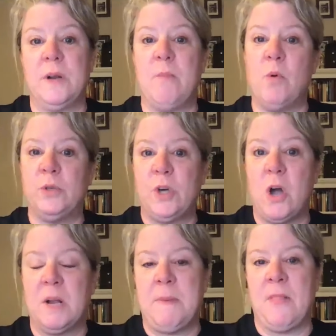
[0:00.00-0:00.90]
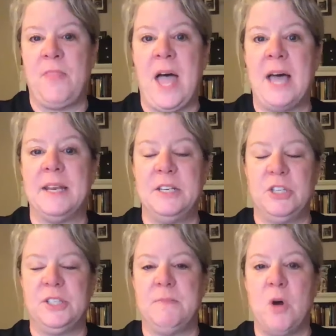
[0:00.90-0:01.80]
and we'll talk about that in
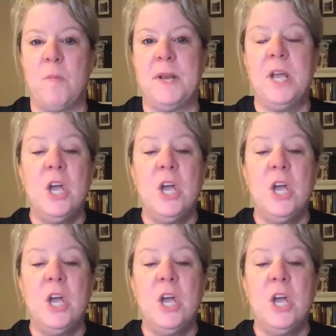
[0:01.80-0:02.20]
just a moment.